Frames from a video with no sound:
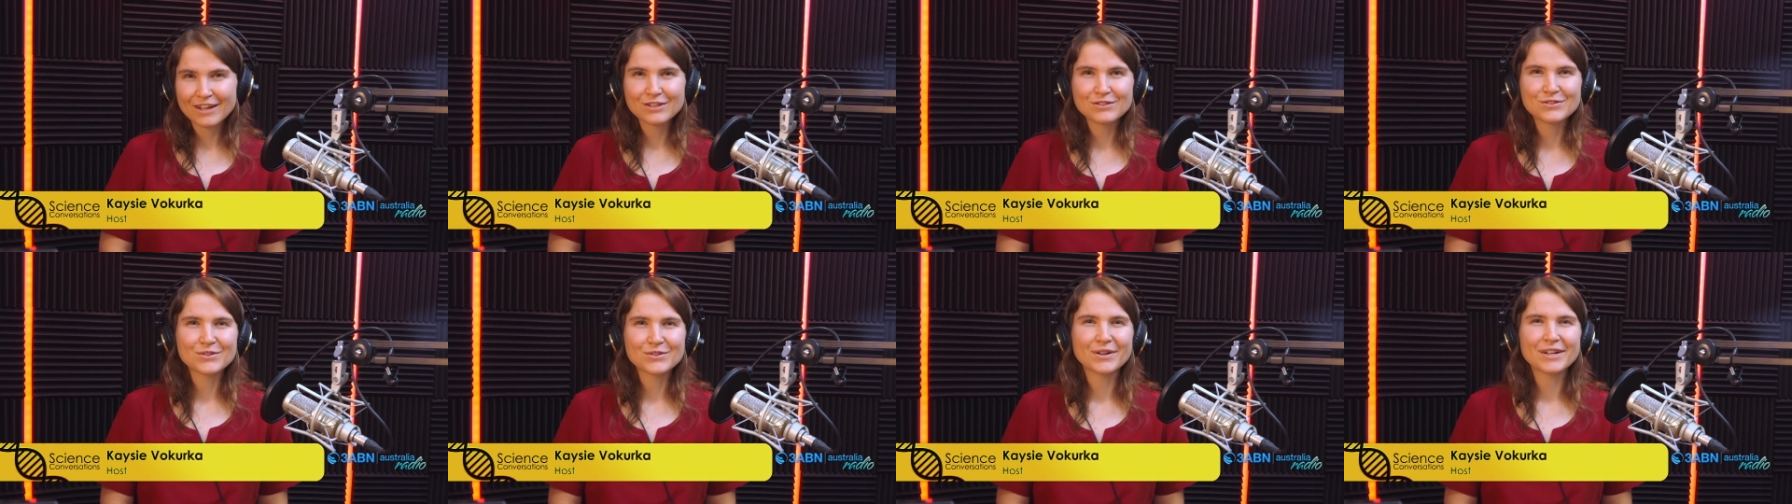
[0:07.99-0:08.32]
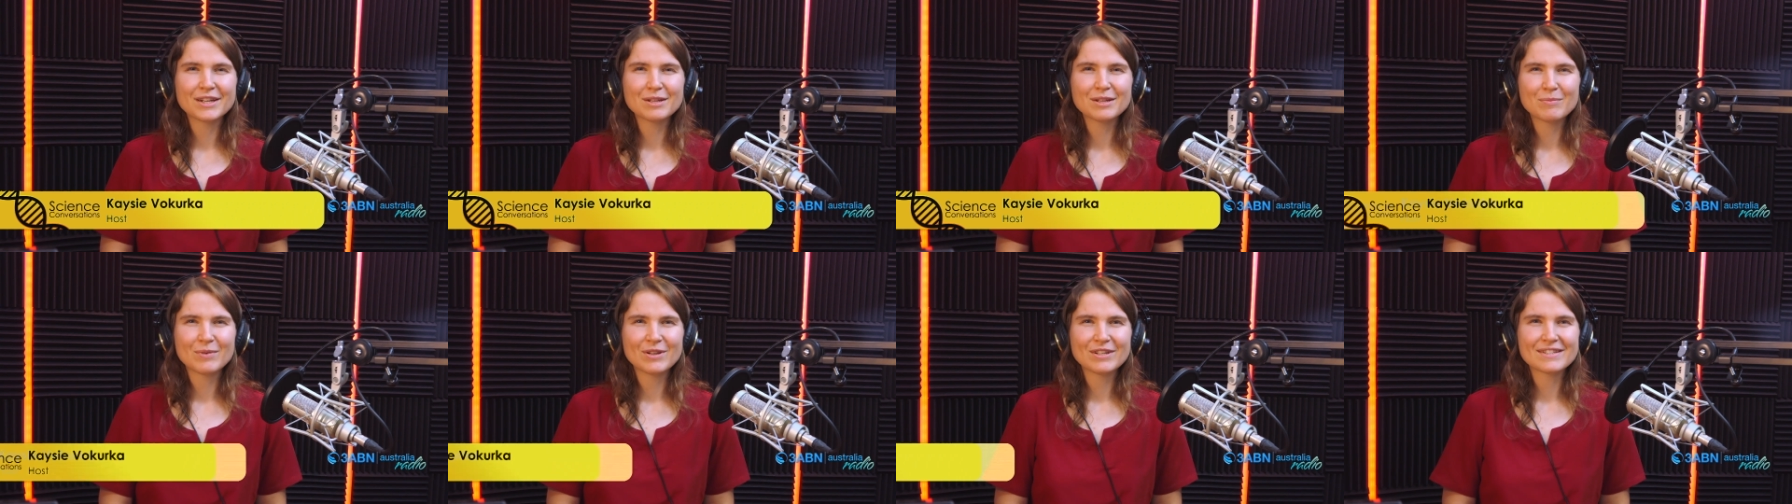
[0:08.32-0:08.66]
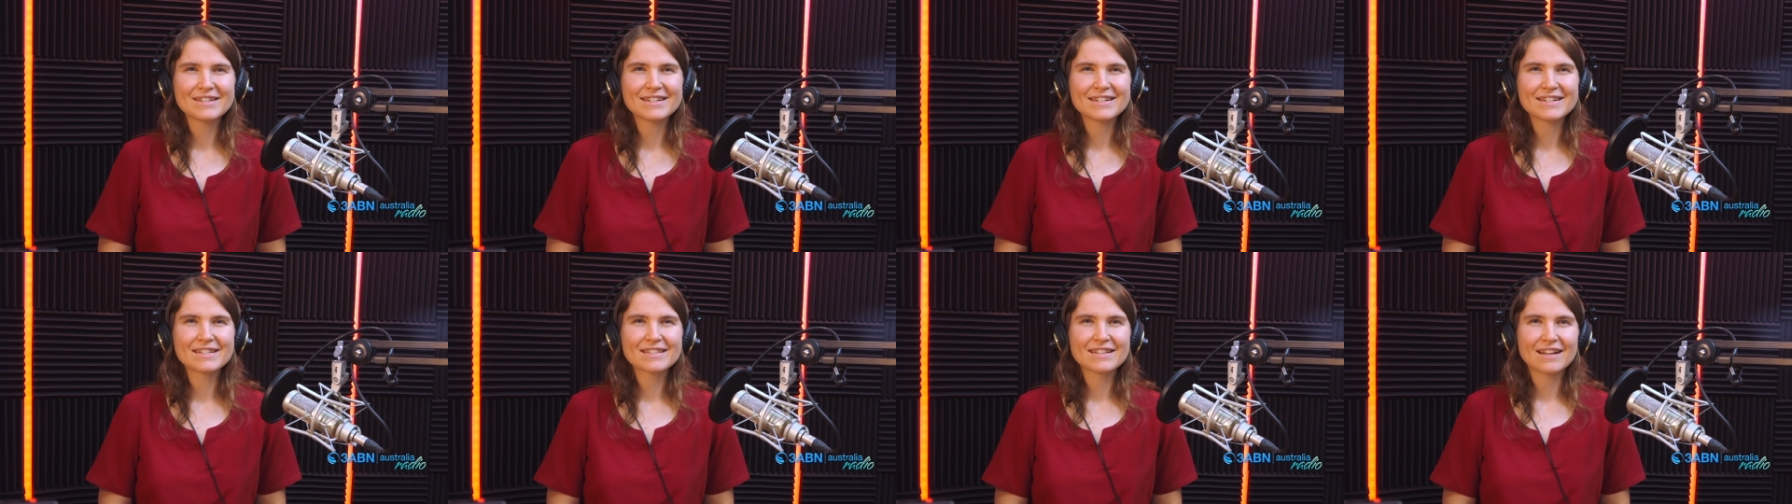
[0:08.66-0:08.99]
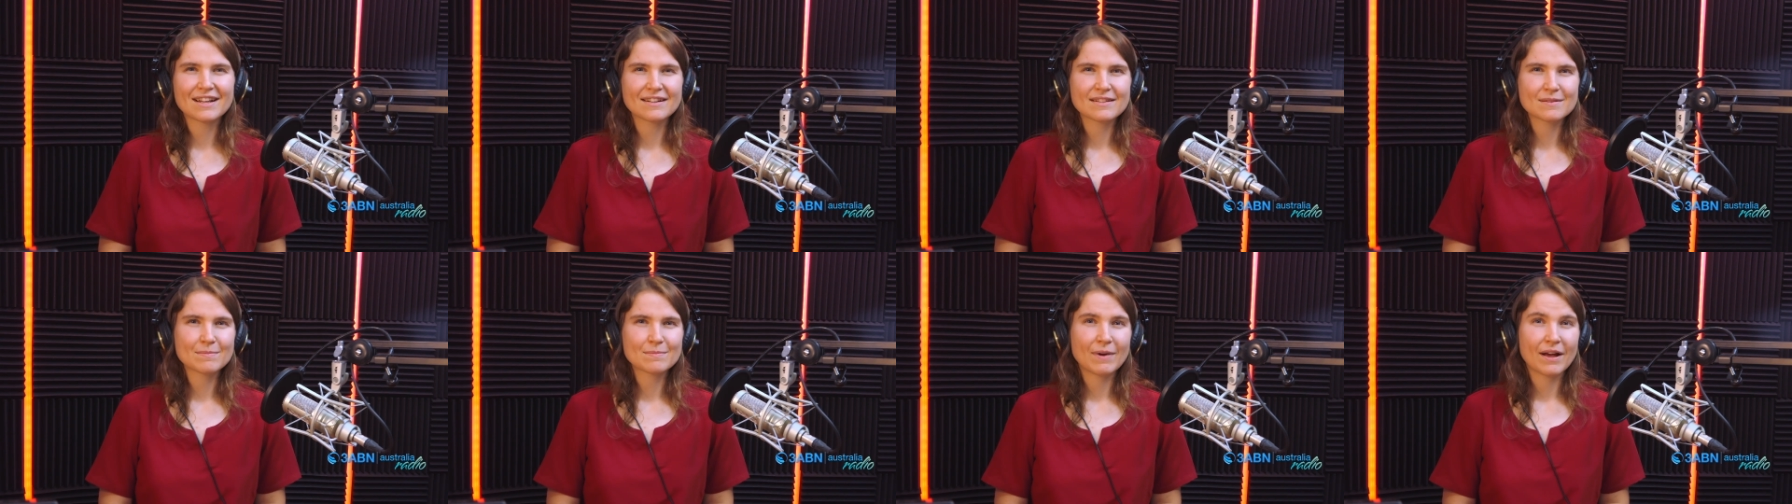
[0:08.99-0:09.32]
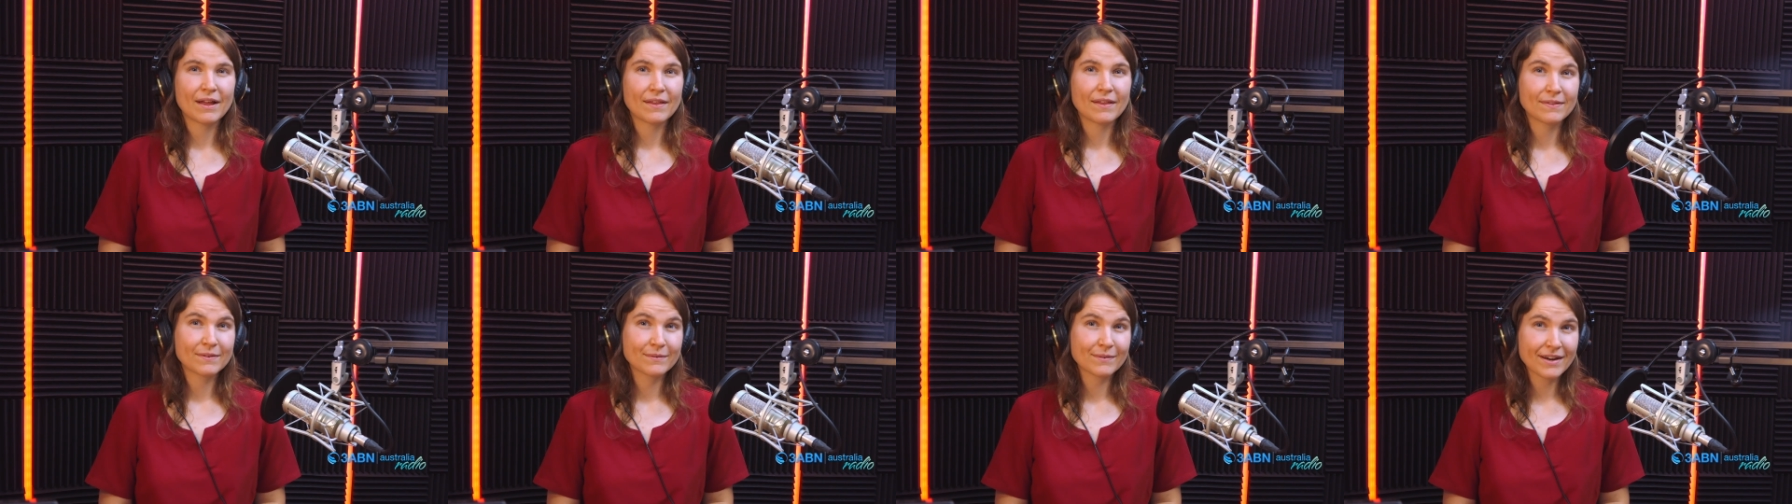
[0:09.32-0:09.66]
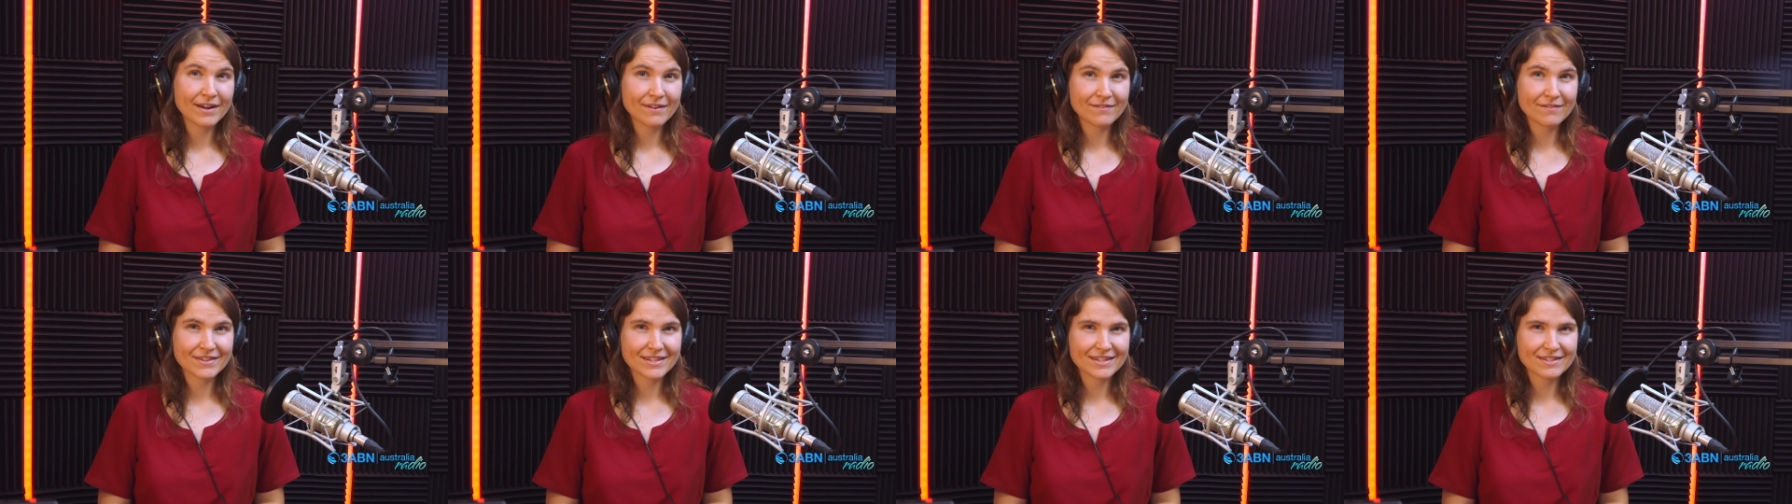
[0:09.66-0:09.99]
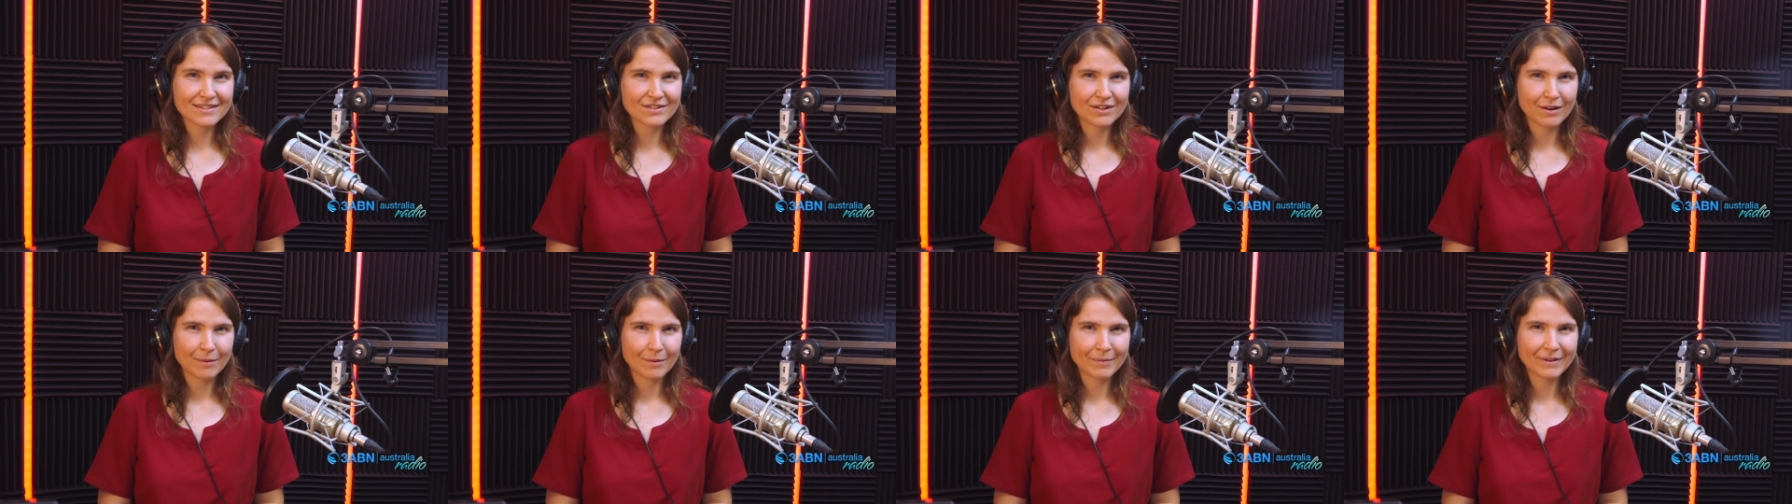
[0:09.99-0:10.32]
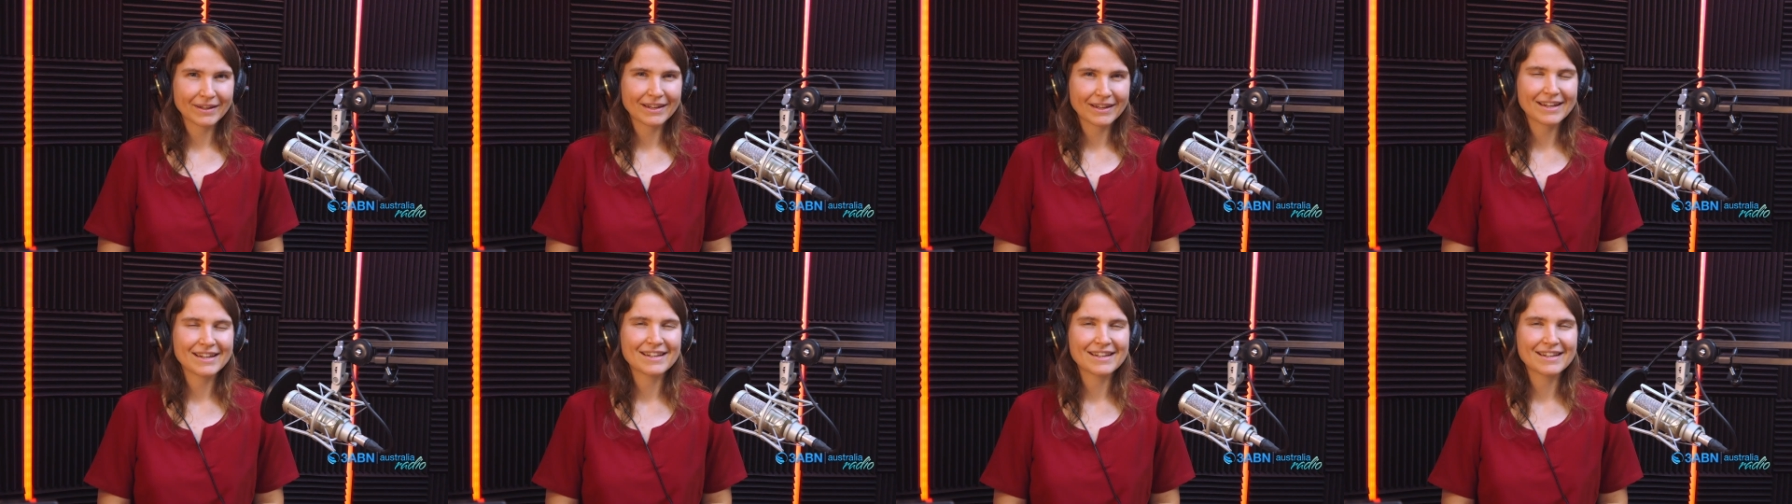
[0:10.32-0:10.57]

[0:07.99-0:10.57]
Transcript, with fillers: Joining me to discuss part 3 of this topic